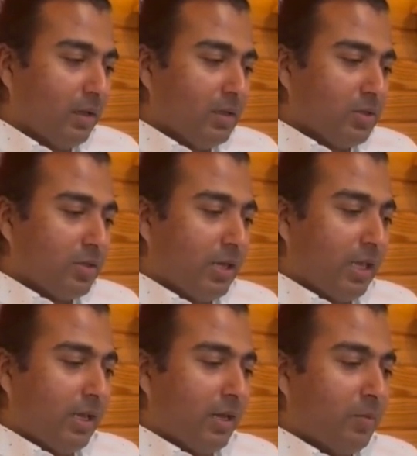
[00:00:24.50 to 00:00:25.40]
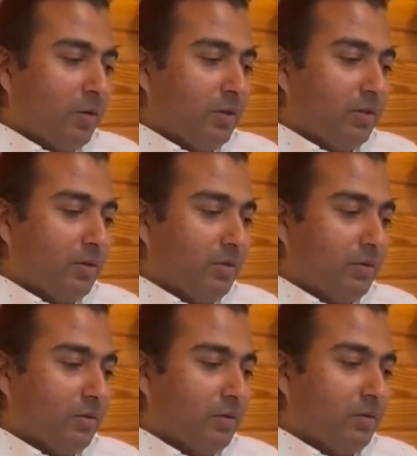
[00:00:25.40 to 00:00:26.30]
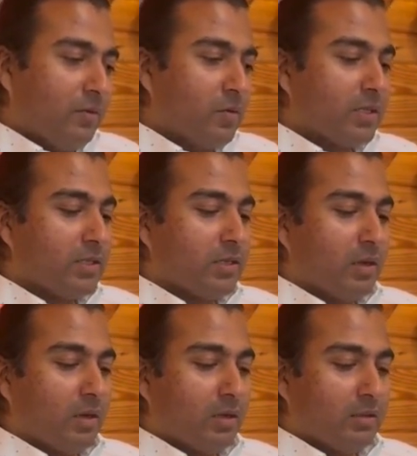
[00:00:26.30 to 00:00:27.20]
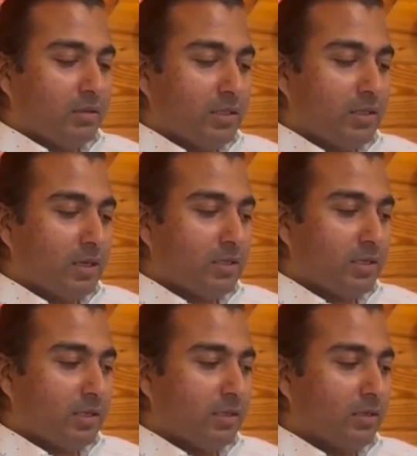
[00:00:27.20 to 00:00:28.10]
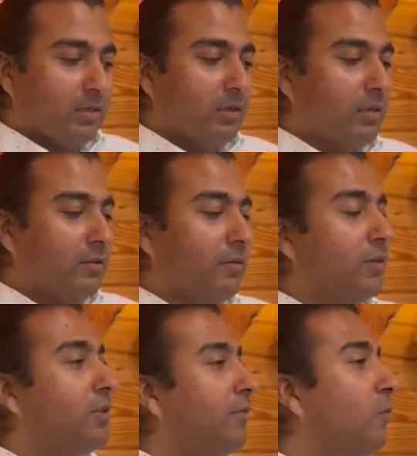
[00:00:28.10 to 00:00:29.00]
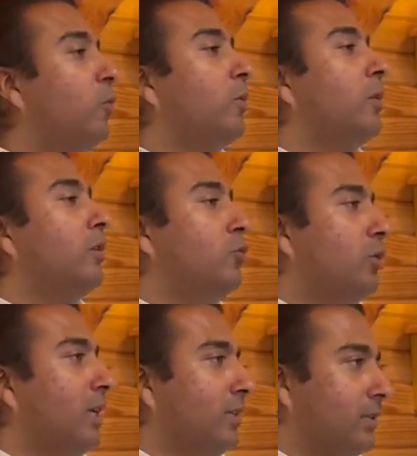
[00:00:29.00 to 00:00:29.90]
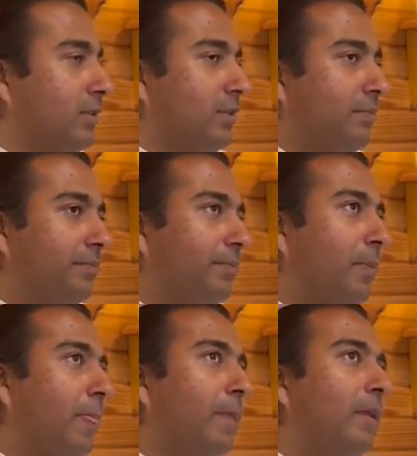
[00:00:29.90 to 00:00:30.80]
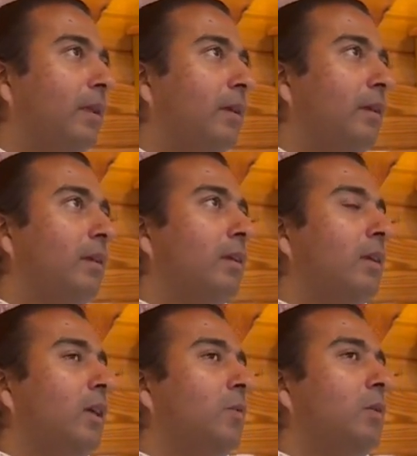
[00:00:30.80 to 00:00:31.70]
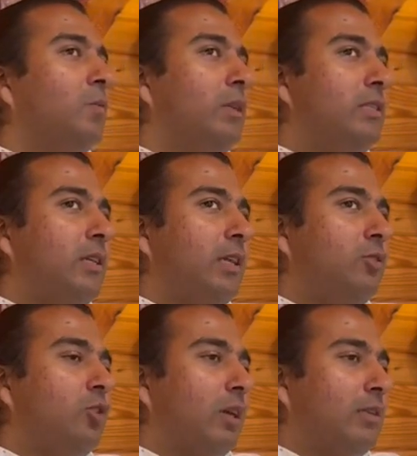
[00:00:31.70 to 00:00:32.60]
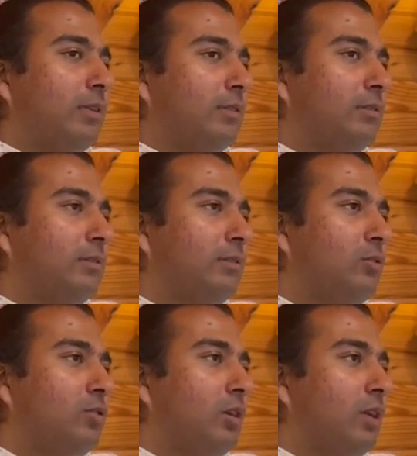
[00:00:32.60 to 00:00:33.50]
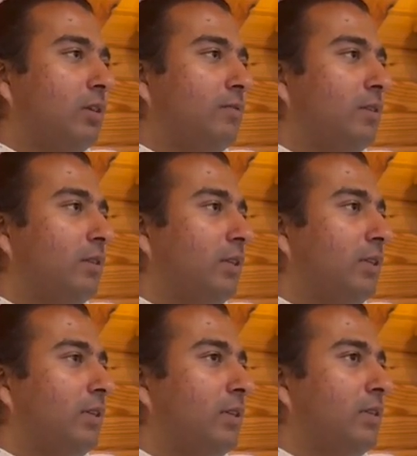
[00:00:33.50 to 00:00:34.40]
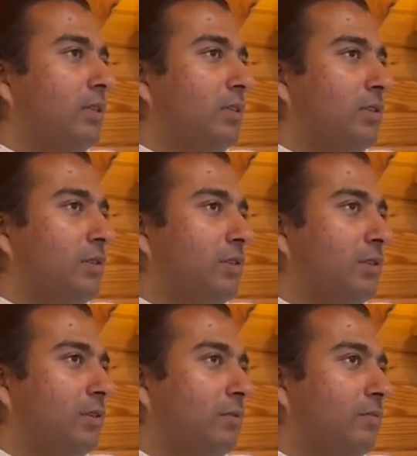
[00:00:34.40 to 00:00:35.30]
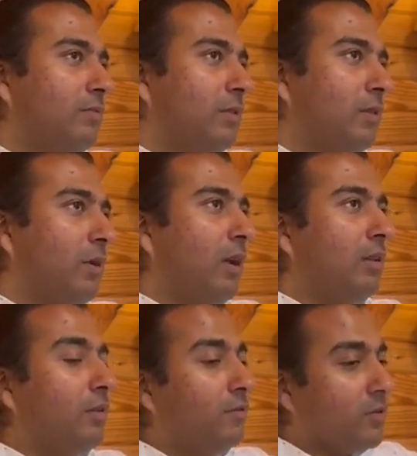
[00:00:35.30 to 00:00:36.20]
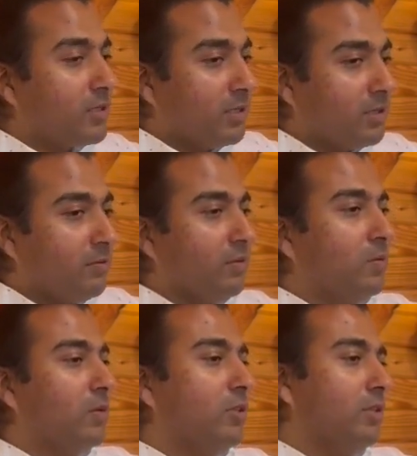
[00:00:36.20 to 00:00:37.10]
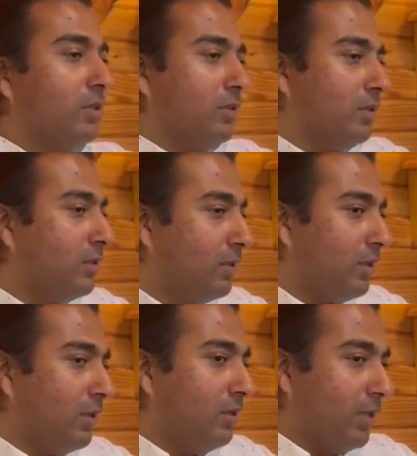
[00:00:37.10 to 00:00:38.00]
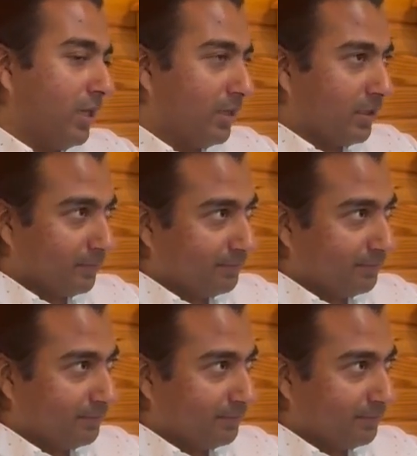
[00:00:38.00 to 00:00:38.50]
So today I'm going to focus on discussing the first four jhanas. When we say jhana, jhana really is the Pali for Sanskrit, which is dhyana.